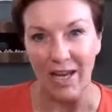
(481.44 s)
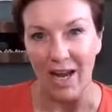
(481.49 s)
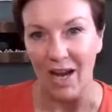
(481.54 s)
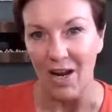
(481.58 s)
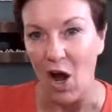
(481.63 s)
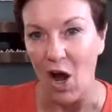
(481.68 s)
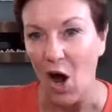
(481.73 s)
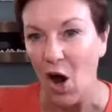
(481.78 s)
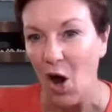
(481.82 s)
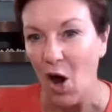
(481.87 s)
I
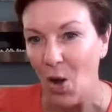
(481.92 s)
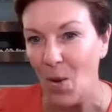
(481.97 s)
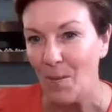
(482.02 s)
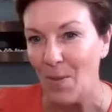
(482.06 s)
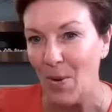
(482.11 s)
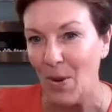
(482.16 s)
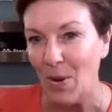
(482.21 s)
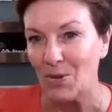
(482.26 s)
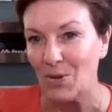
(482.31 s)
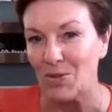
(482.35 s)
kind of
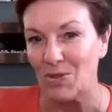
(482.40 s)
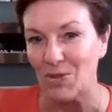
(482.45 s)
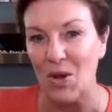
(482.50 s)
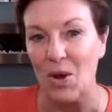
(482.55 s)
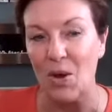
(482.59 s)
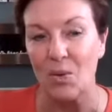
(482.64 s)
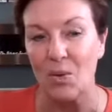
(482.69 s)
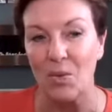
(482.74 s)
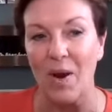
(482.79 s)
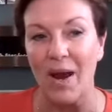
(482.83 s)
almost
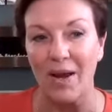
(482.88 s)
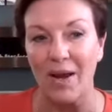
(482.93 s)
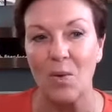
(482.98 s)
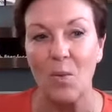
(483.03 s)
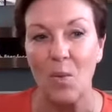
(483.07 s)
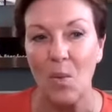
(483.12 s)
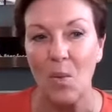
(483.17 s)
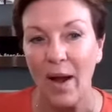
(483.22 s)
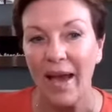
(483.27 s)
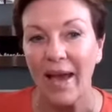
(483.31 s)
know right
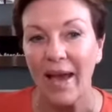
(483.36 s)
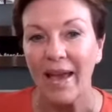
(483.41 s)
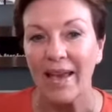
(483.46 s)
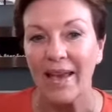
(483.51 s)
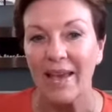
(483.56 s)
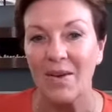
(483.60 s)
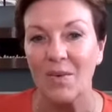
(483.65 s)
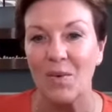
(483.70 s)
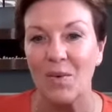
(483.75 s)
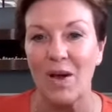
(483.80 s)
away
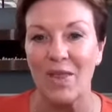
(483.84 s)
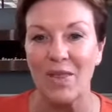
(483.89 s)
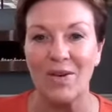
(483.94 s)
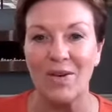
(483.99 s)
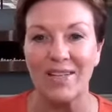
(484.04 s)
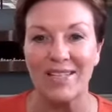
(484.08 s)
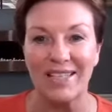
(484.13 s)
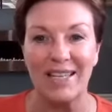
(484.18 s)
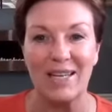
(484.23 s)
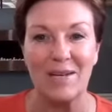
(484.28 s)

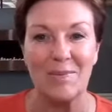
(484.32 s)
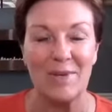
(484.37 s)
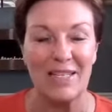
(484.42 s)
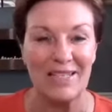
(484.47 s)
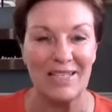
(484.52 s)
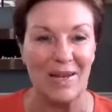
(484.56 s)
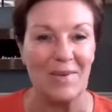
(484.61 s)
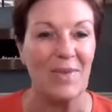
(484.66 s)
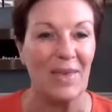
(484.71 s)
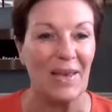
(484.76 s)
whether it's going to be
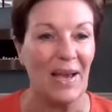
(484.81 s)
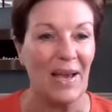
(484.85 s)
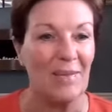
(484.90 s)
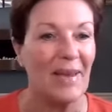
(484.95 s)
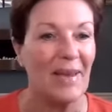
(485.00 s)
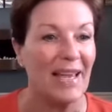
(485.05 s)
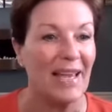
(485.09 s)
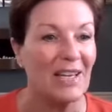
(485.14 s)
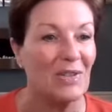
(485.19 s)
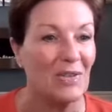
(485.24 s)
something
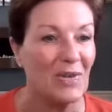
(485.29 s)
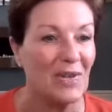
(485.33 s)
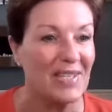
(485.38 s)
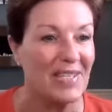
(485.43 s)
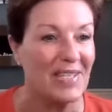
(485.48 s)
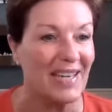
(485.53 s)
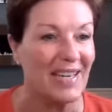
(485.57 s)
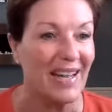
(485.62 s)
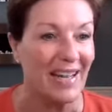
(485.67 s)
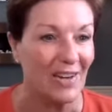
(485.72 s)
I'm
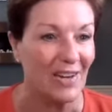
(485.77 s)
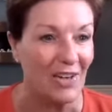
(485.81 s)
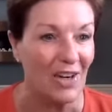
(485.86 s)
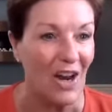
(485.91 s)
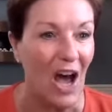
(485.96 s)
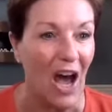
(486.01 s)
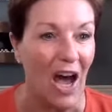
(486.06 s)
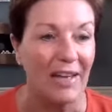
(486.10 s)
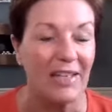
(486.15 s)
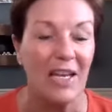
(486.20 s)
interested in or
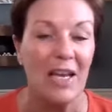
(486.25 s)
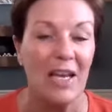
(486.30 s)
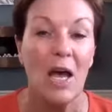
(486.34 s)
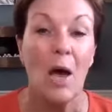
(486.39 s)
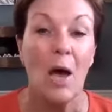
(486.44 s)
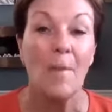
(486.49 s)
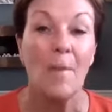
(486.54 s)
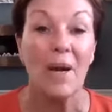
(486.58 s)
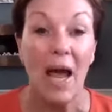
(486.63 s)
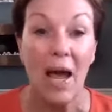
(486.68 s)
not.
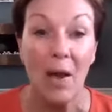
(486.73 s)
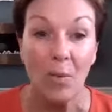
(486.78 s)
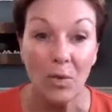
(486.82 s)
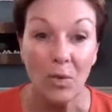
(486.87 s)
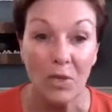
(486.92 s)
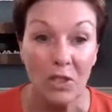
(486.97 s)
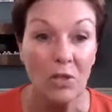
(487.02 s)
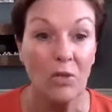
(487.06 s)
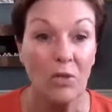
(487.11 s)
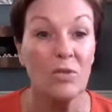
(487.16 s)
But I
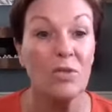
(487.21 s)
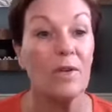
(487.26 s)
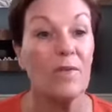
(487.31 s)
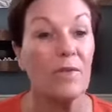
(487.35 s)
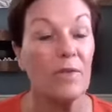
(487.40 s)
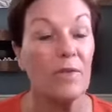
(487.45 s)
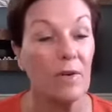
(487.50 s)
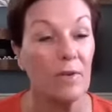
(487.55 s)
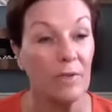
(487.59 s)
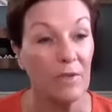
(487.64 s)
will use
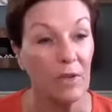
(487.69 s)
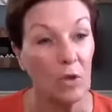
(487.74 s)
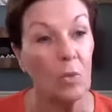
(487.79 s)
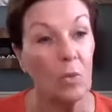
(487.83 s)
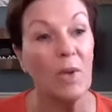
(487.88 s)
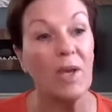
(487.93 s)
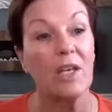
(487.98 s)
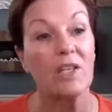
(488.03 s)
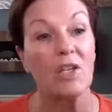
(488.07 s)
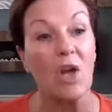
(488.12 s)
it for a
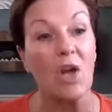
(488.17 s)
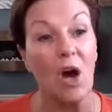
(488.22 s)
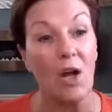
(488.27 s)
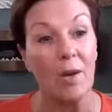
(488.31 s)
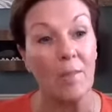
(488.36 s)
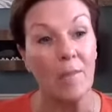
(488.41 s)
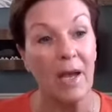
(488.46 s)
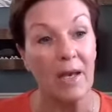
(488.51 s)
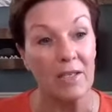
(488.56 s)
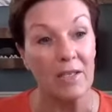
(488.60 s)
few weeks
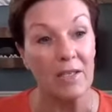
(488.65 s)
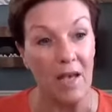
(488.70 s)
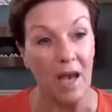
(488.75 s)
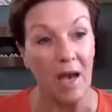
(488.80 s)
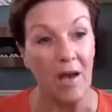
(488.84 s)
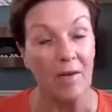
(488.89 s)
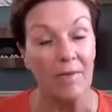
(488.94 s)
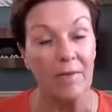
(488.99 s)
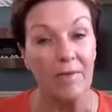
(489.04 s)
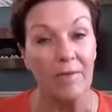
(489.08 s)
on
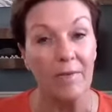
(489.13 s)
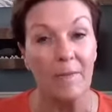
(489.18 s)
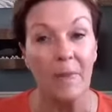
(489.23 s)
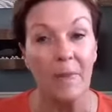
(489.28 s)
myself.